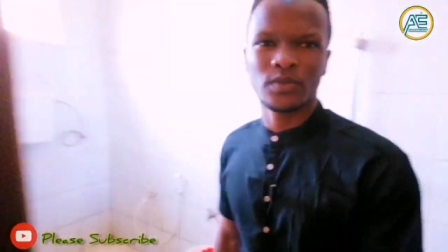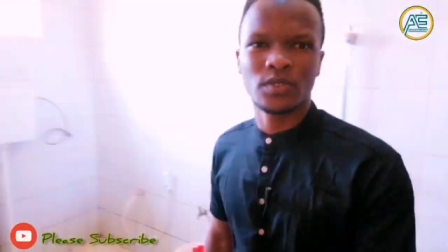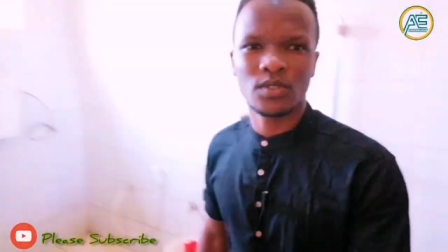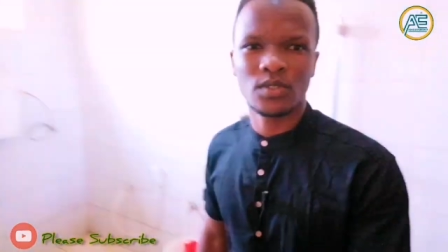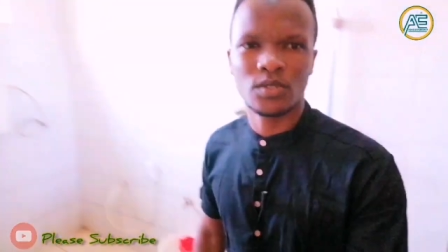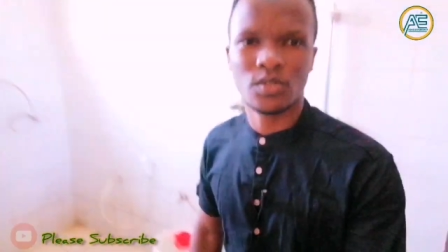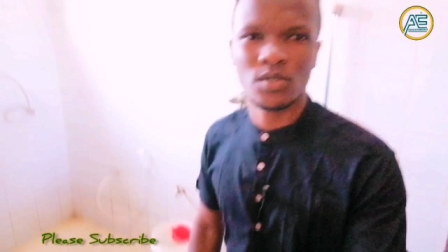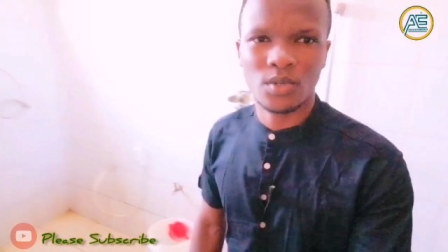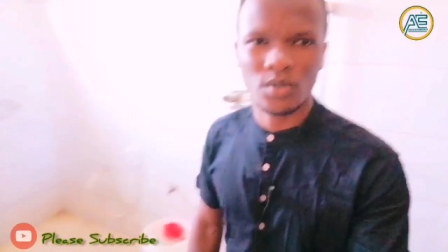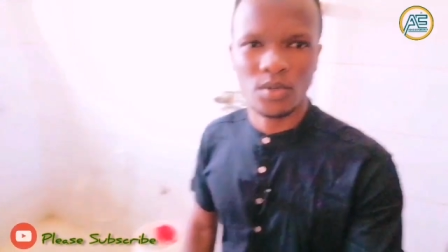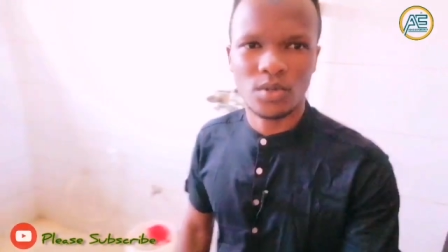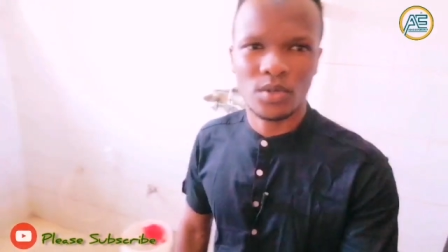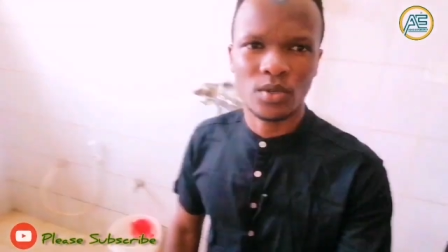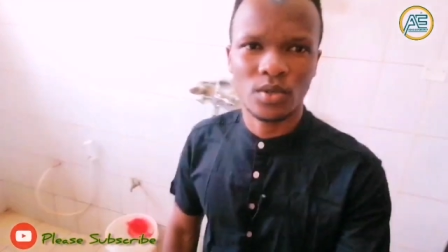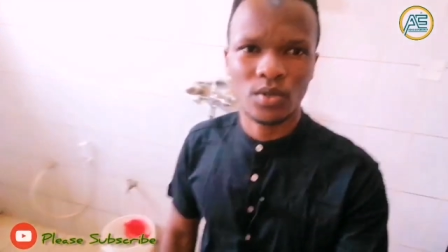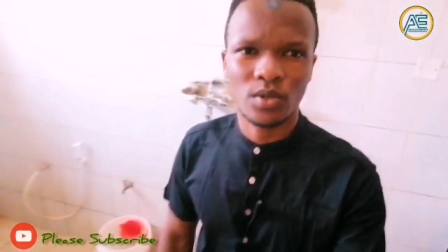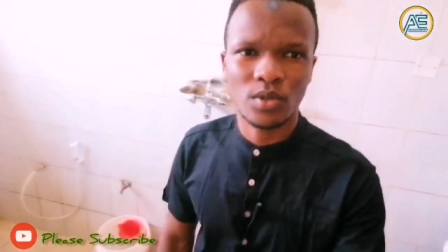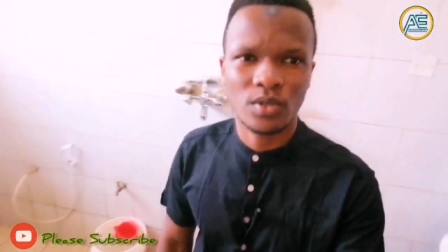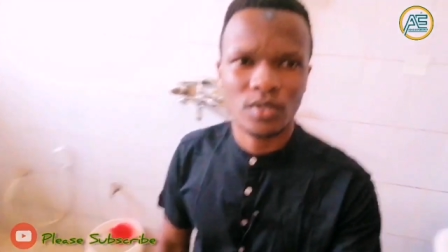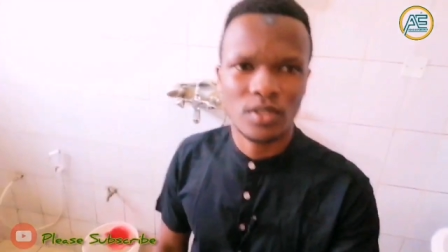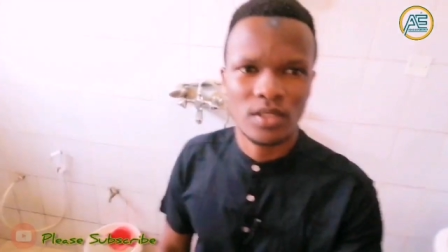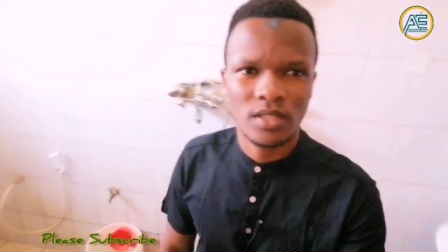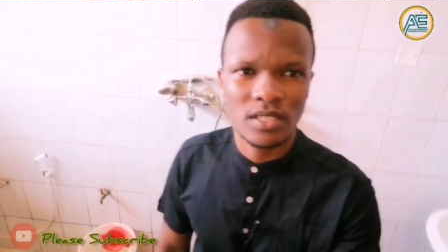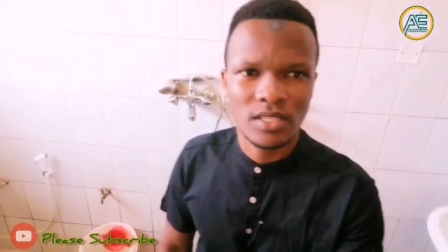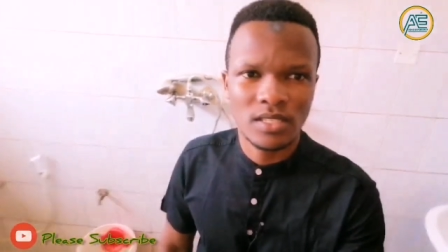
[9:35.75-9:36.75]
So
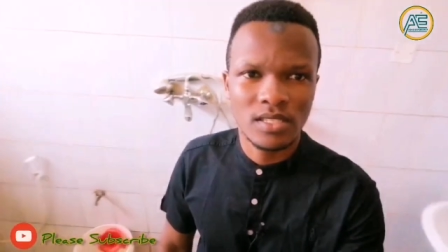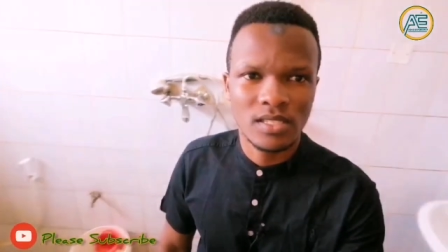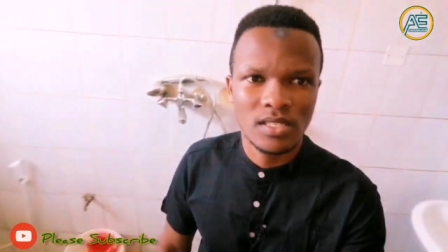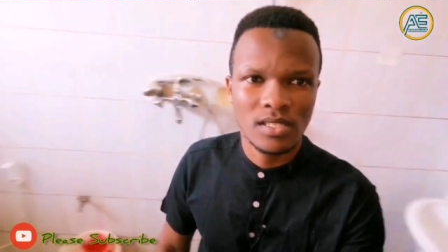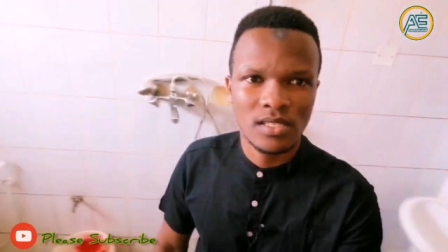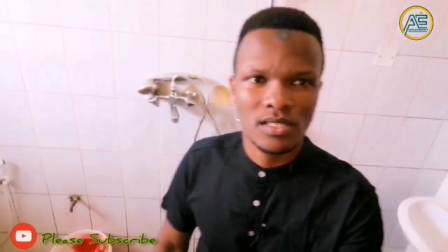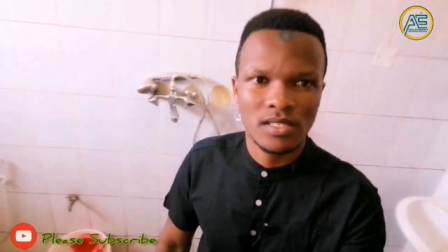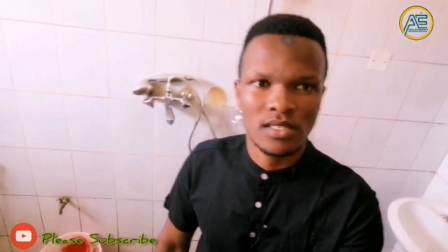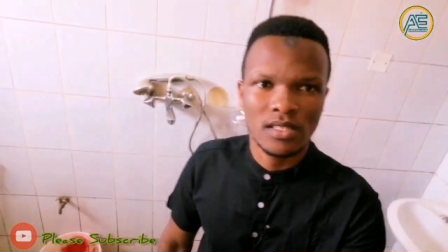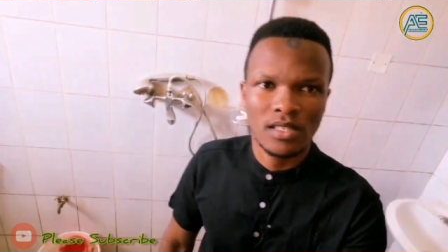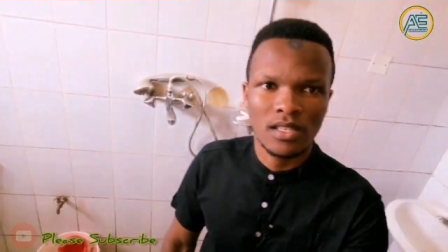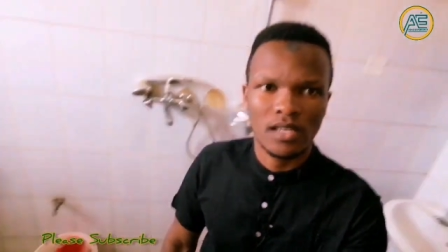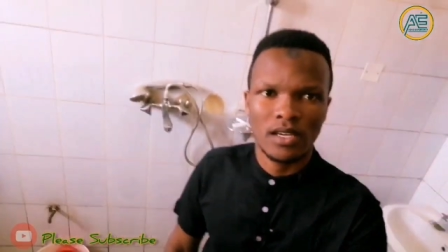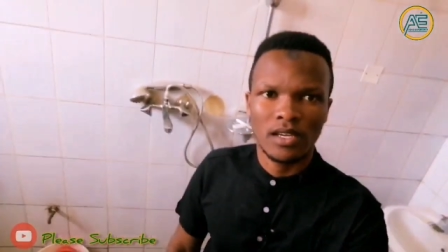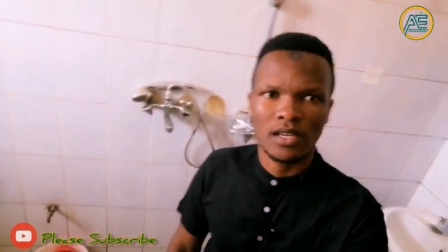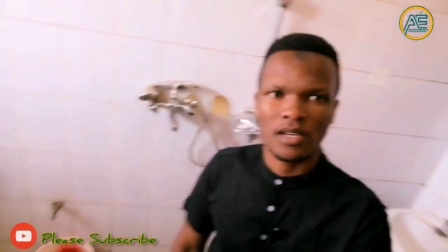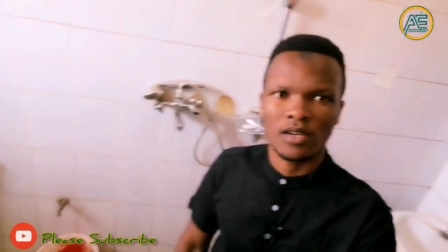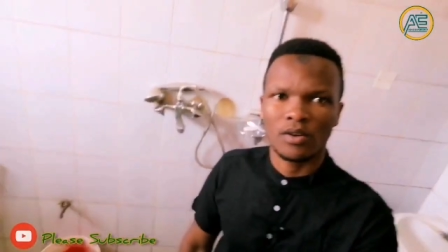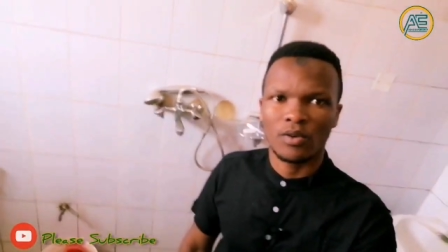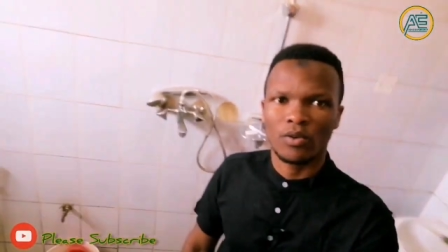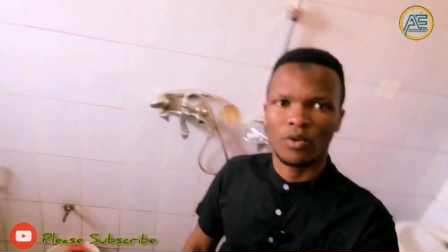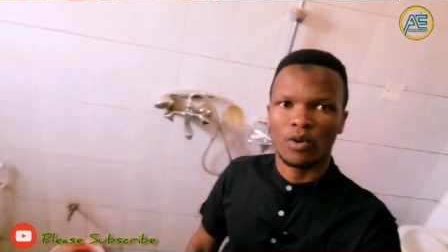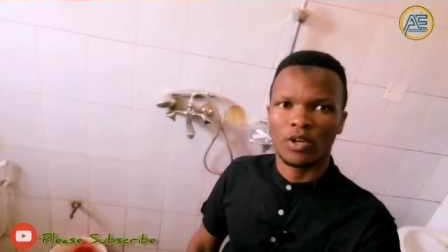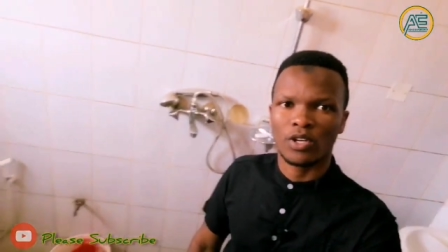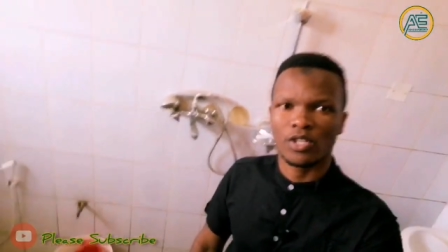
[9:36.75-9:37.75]
this is the
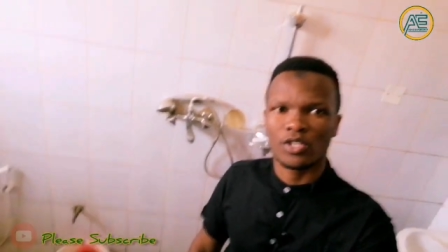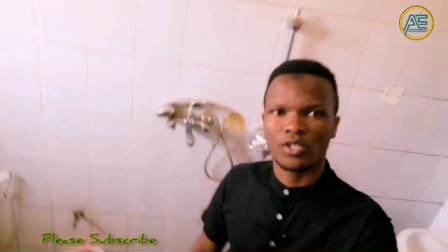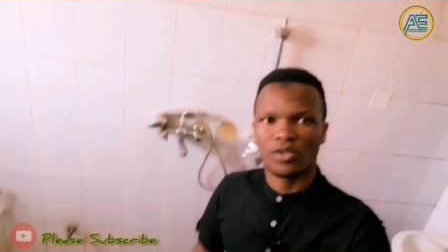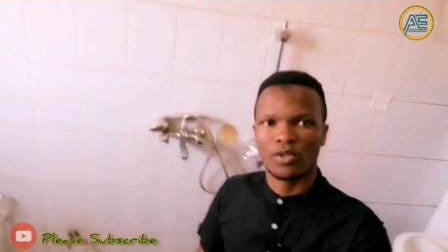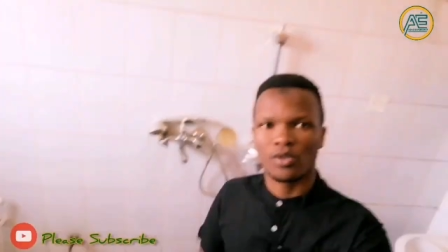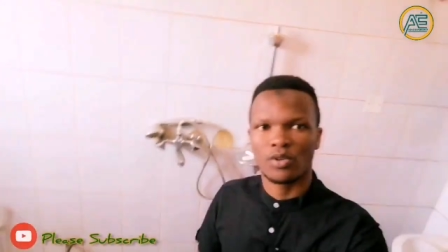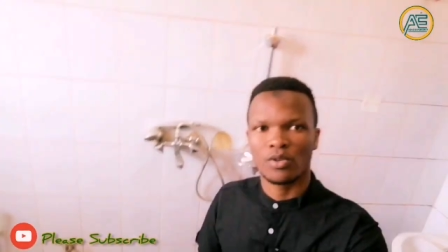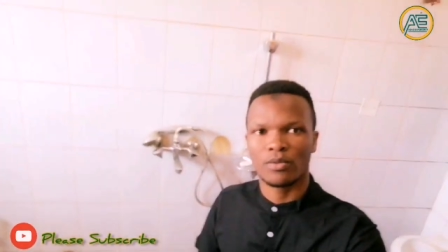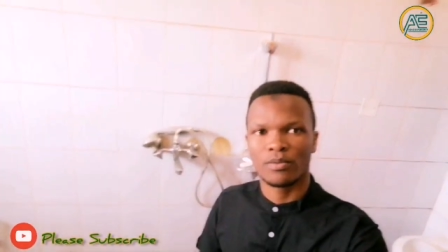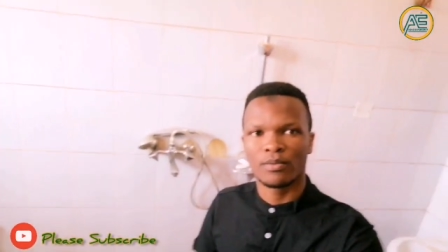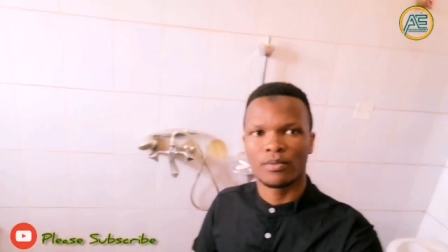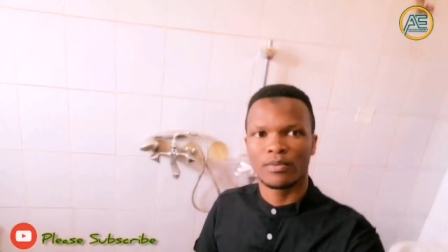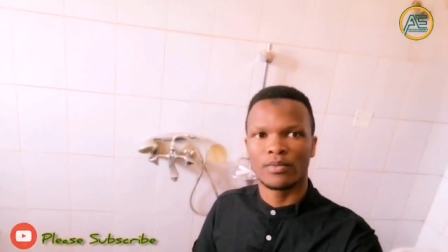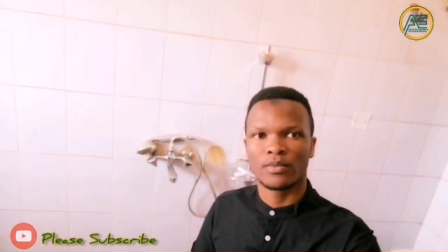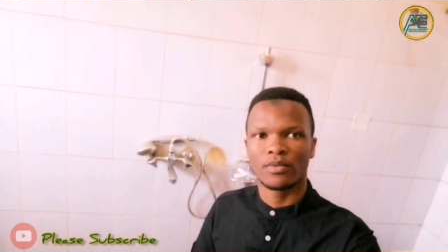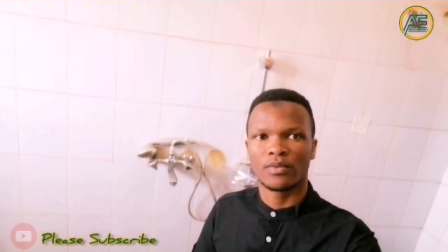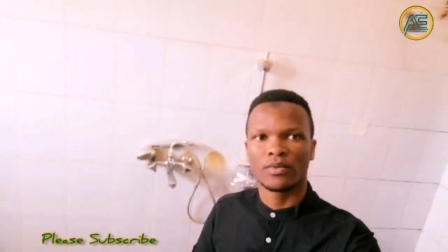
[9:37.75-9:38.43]
washroom,